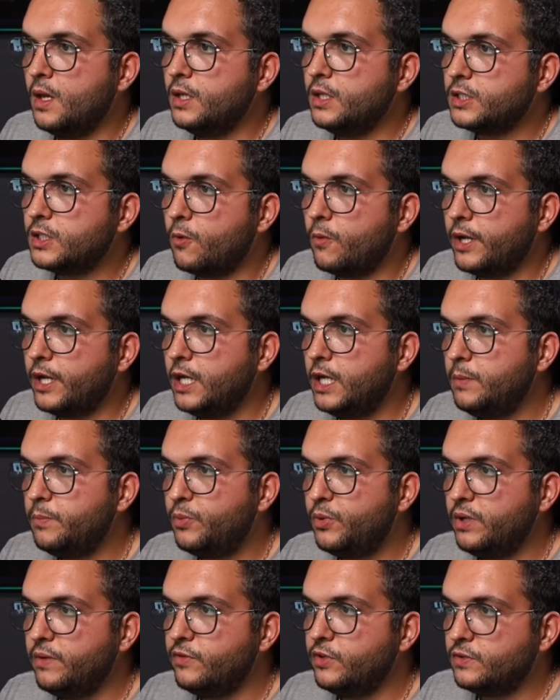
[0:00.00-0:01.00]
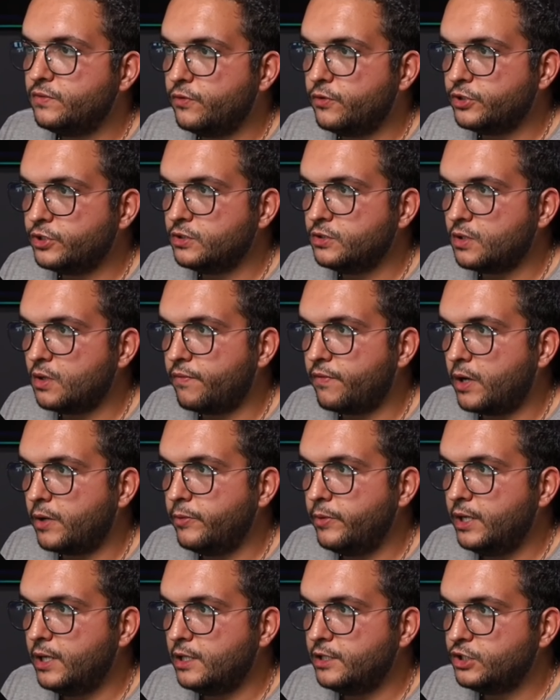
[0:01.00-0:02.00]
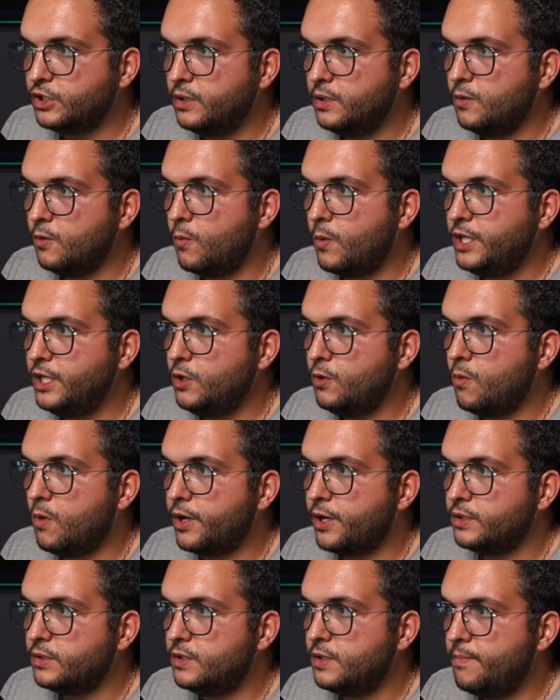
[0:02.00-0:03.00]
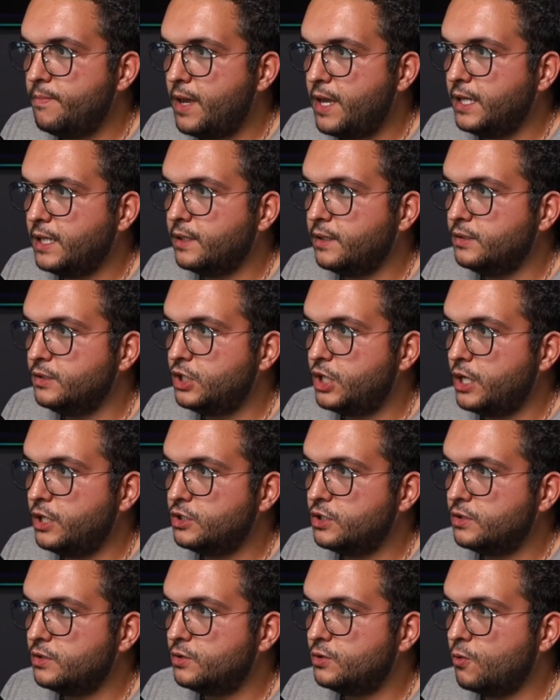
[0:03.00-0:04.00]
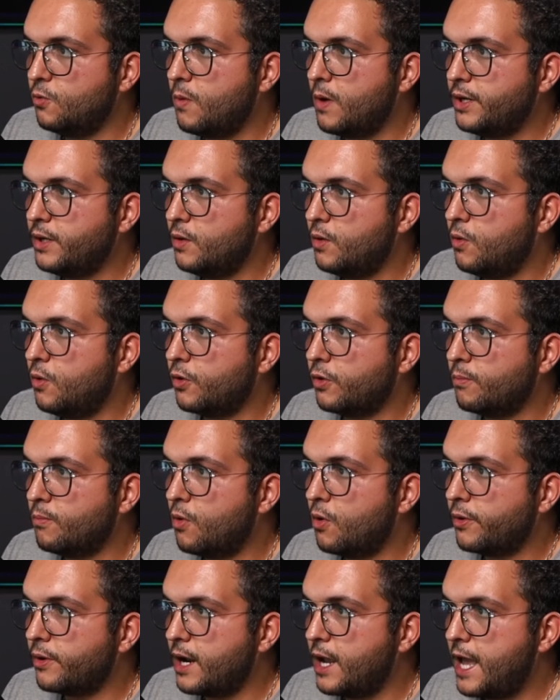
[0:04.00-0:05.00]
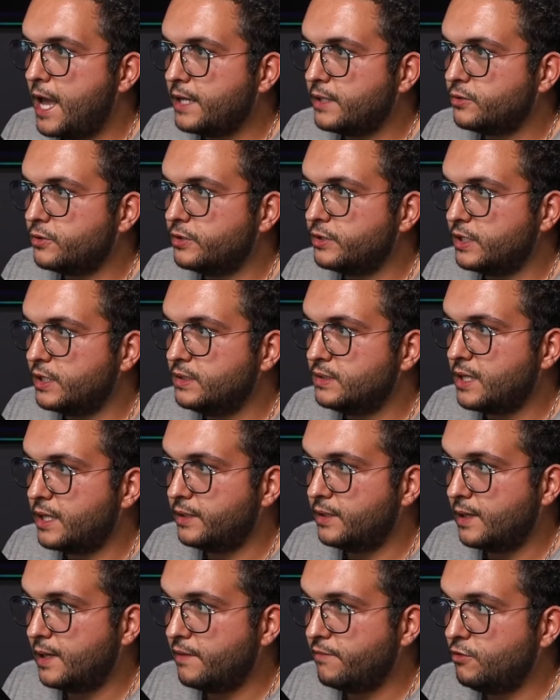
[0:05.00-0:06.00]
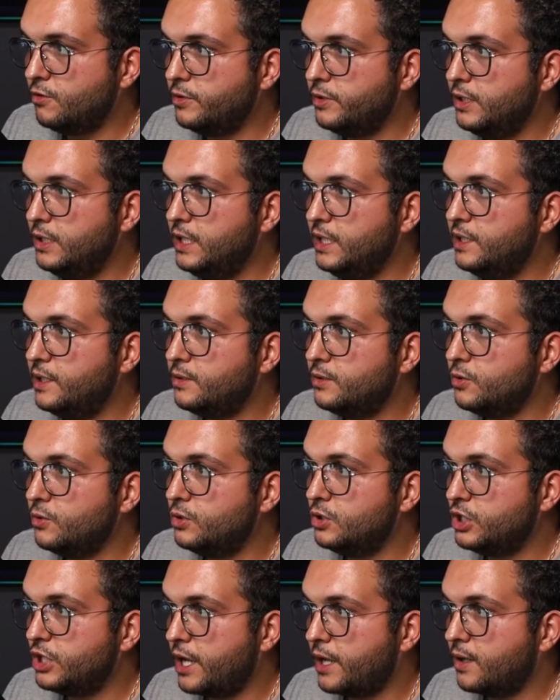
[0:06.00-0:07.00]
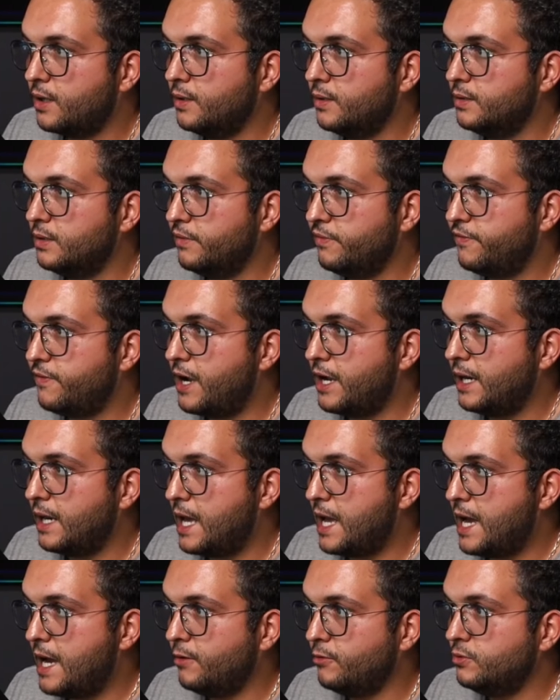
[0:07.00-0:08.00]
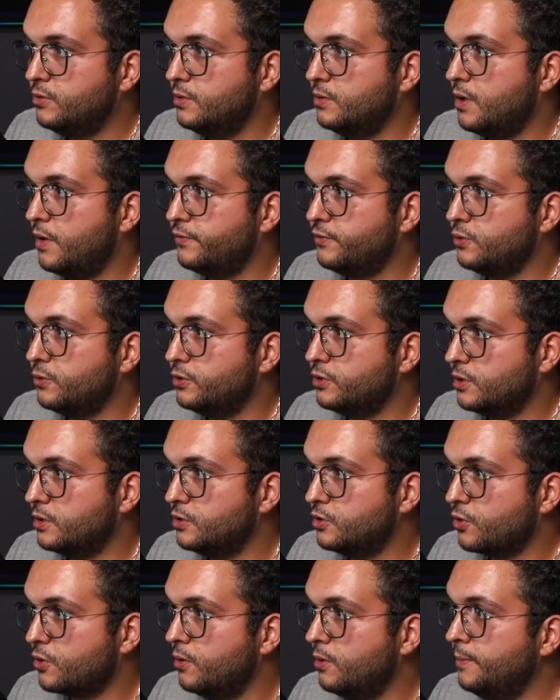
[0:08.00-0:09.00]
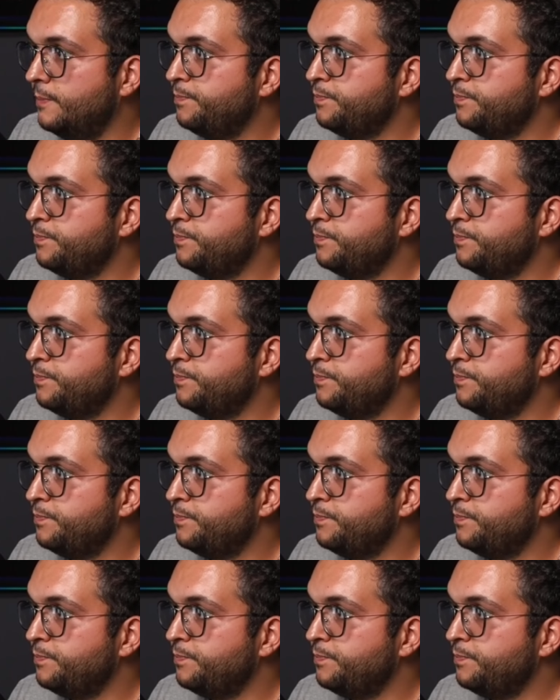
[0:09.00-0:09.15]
So in previous versions of Unreal Engine, when you wanted to make changes to one or more actors inside the level, you needed to check the file out of source control.